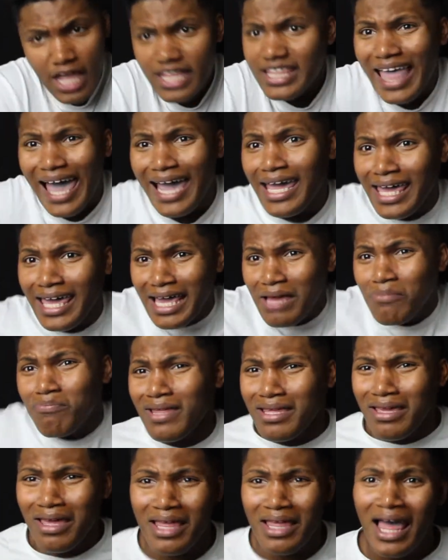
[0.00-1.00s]

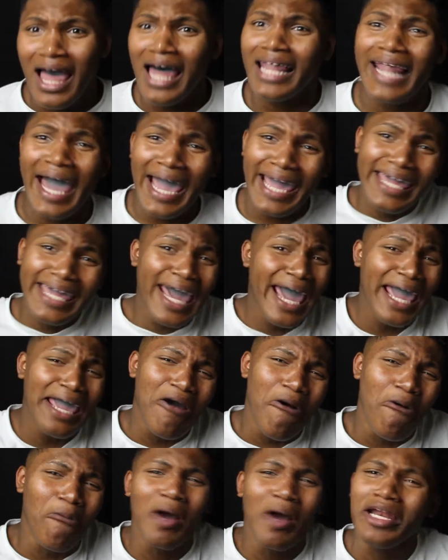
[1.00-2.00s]
Like
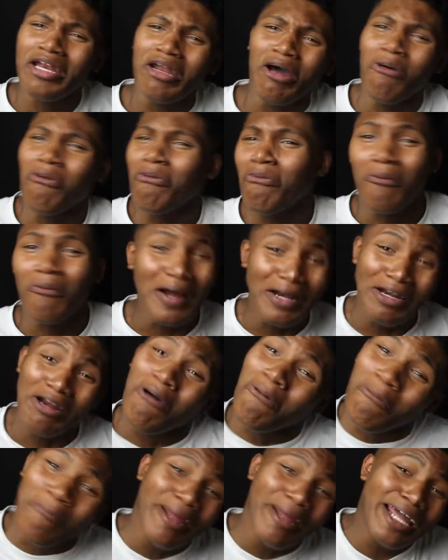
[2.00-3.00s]
KO wasn't
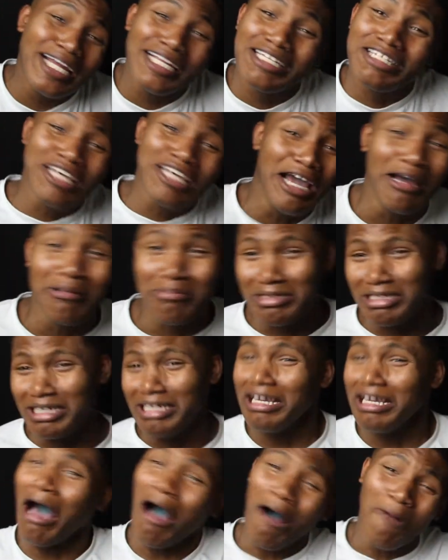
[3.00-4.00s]
no big champ,
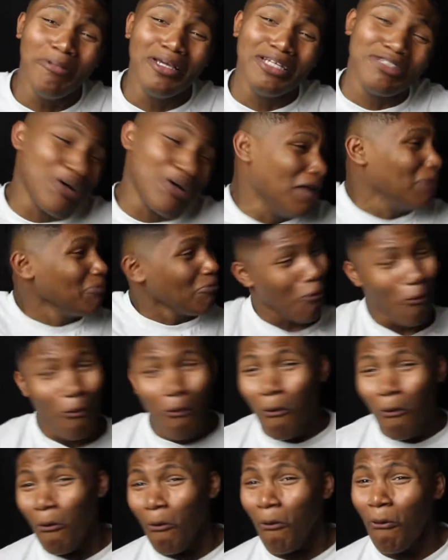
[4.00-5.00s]
G. Y'all be trying.
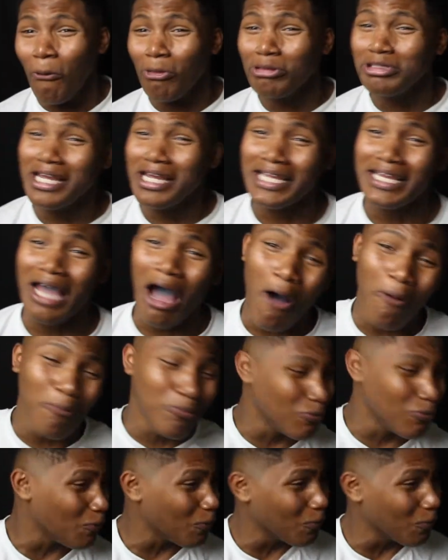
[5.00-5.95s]
Ooh, G, y'all.